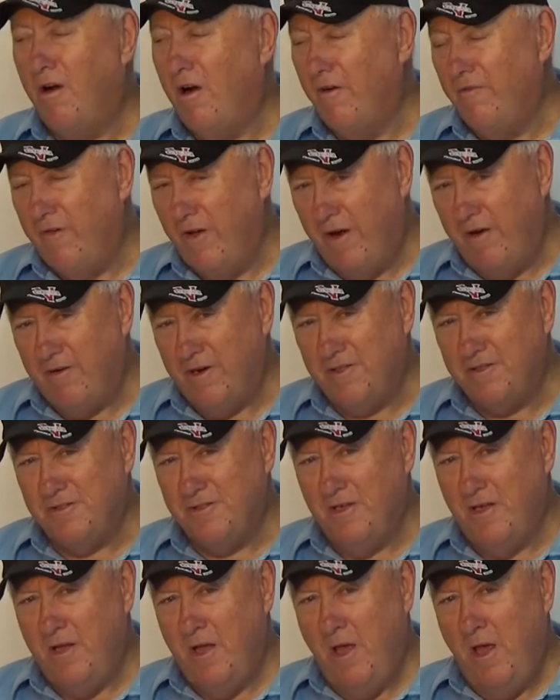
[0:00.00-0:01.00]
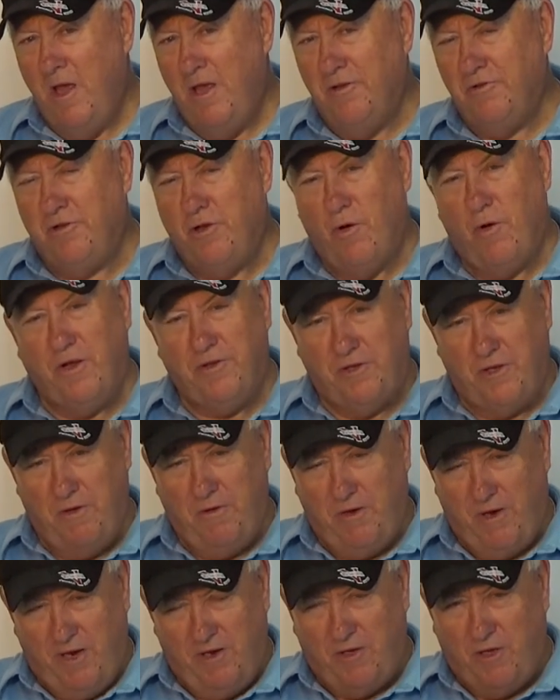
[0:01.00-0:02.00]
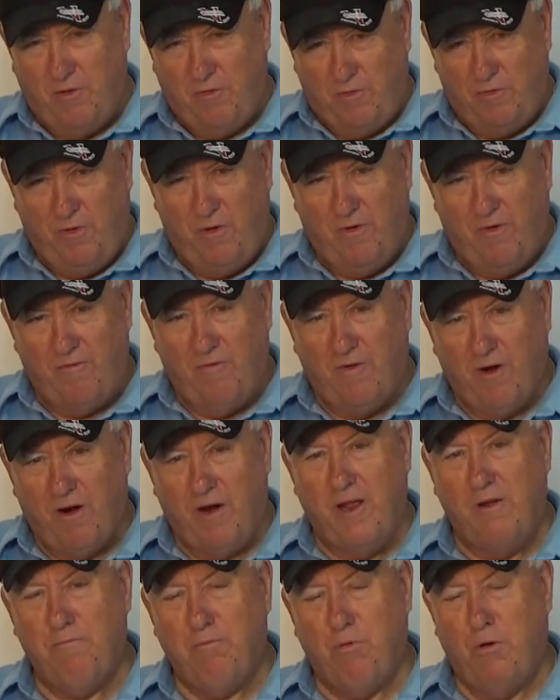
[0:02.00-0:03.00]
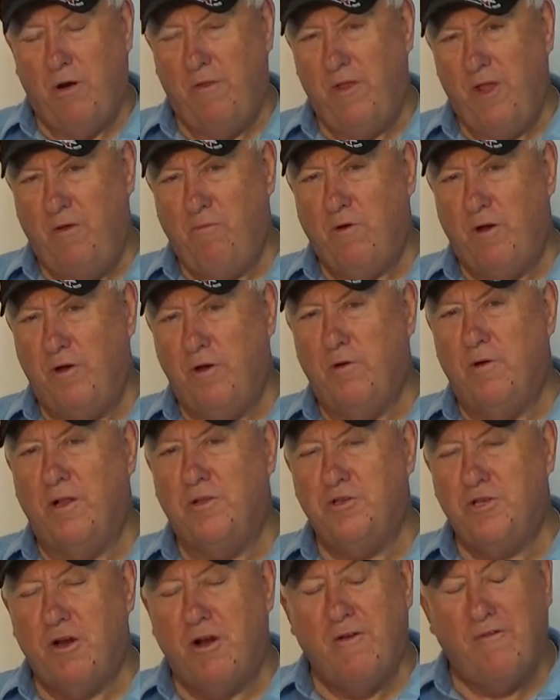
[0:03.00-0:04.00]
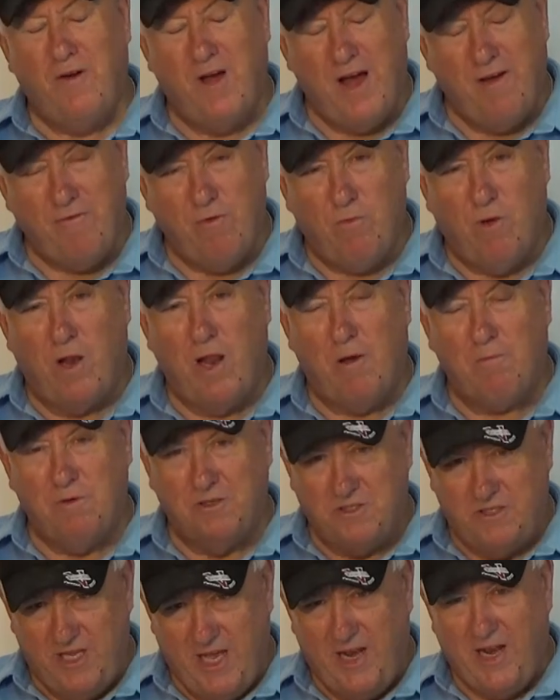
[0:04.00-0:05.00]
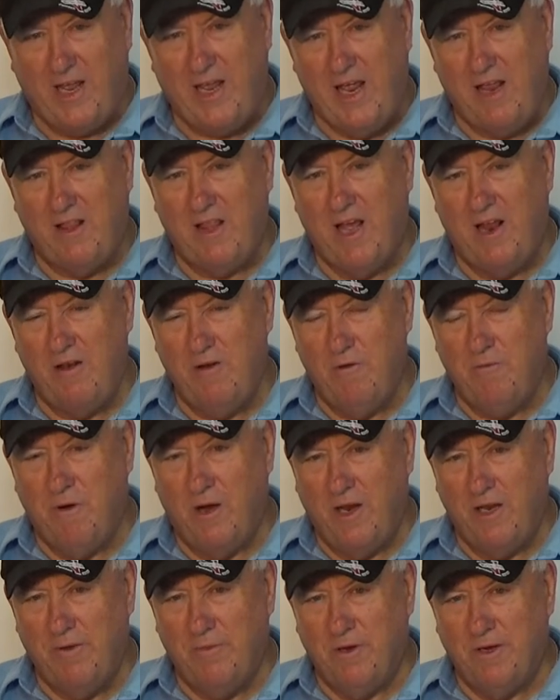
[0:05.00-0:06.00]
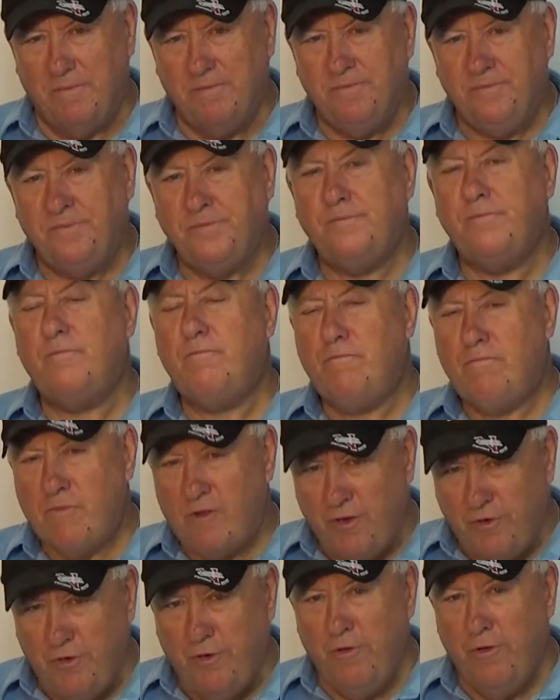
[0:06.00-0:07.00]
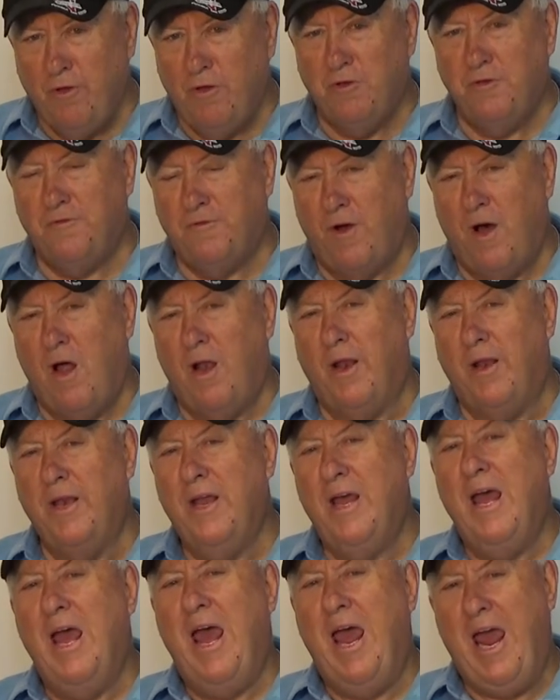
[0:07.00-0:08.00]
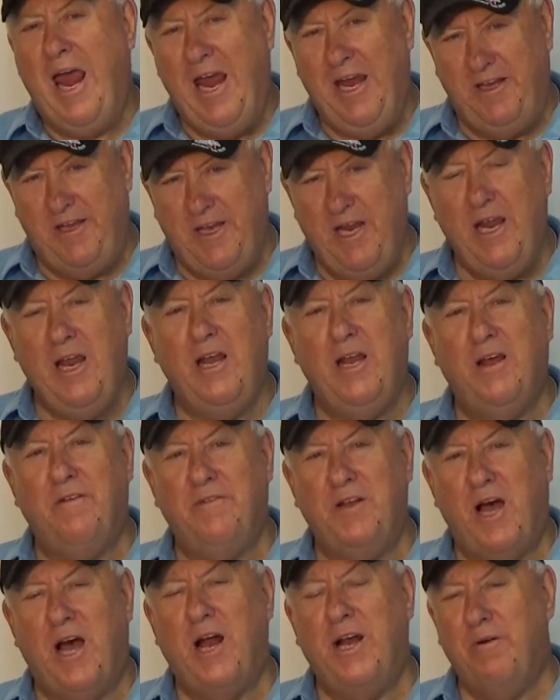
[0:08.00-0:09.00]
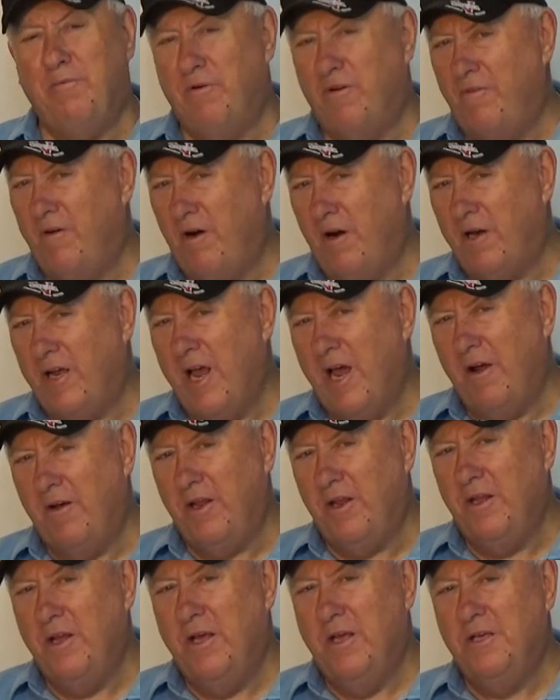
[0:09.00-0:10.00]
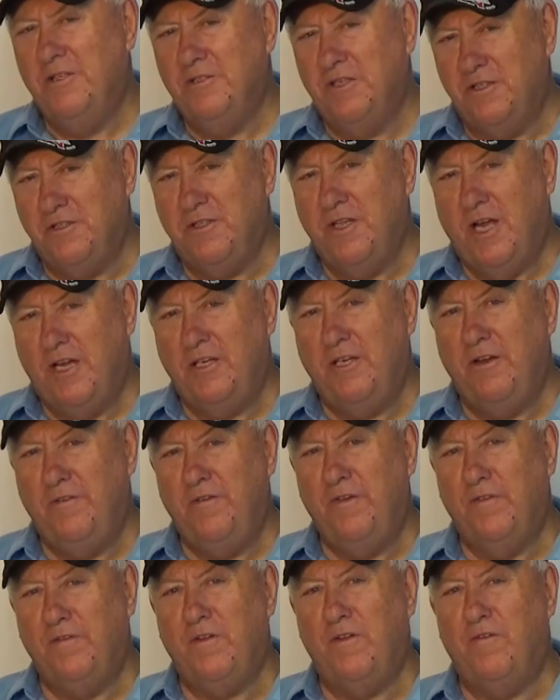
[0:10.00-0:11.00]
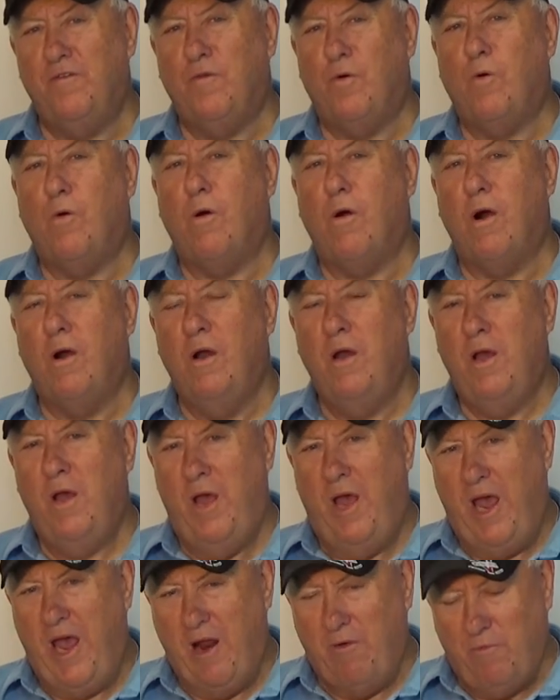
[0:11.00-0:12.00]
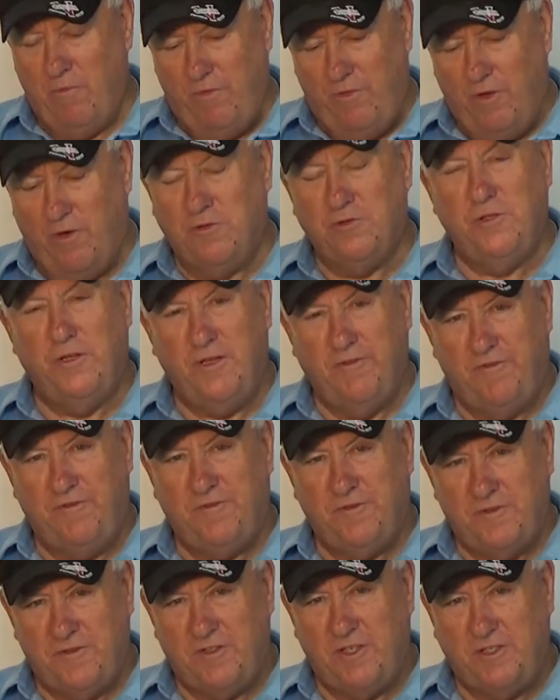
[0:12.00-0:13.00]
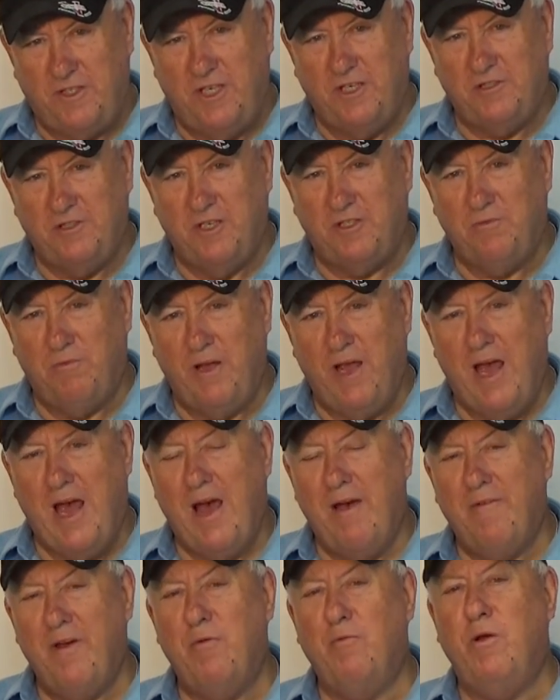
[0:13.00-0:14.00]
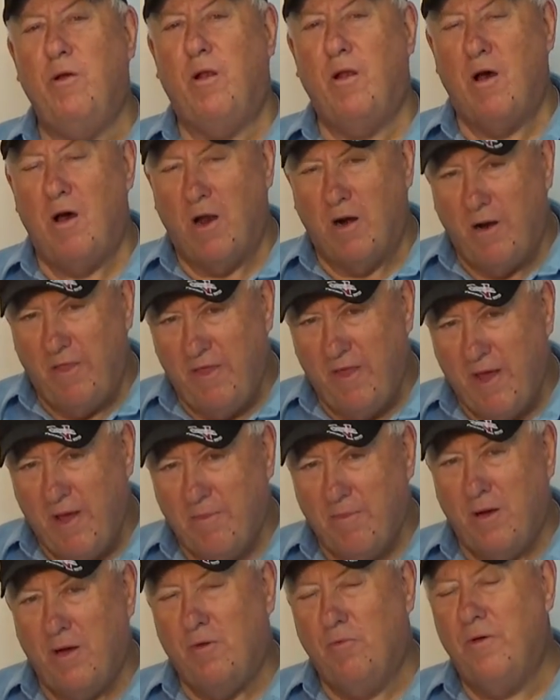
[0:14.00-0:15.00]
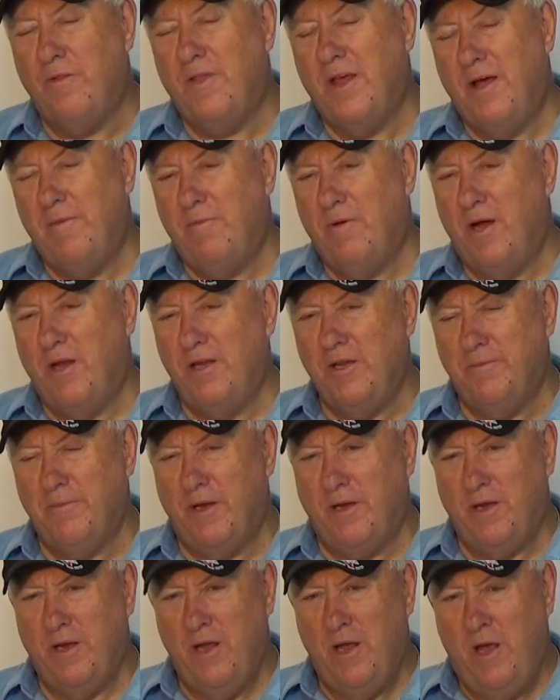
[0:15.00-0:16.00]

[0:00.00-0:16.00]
are veterans. So it's, a, it's a, a very important thing we're doing. Sheriff Ivey will help us dedicate that new monument to those fallen. 18 have died in Brevard County since 1954. And those are the statistics we have, and we'll honor them with that monument.